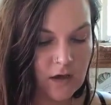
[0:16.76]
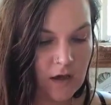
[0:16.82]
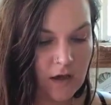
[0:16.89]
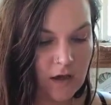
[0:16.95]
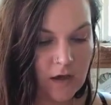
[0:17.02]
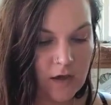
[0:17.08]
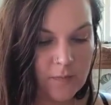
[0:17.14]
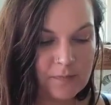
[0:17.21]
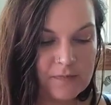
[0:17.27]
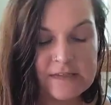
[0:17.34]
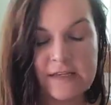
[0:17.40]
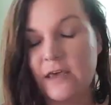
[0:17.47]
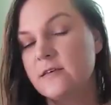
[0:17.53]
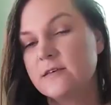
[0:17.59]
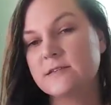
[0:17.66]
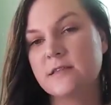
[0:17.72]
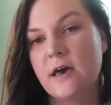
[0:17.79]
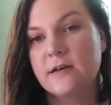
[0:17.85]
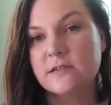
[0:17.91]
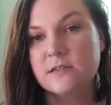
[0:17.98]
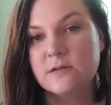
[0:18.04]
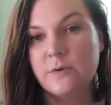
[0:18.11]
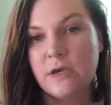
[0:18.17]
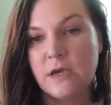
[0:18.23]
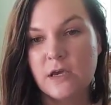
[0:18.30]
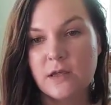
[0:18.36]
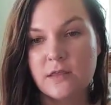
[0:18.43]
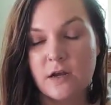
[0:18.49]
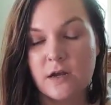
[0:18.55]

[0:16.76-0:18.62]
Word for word: um, say this last week,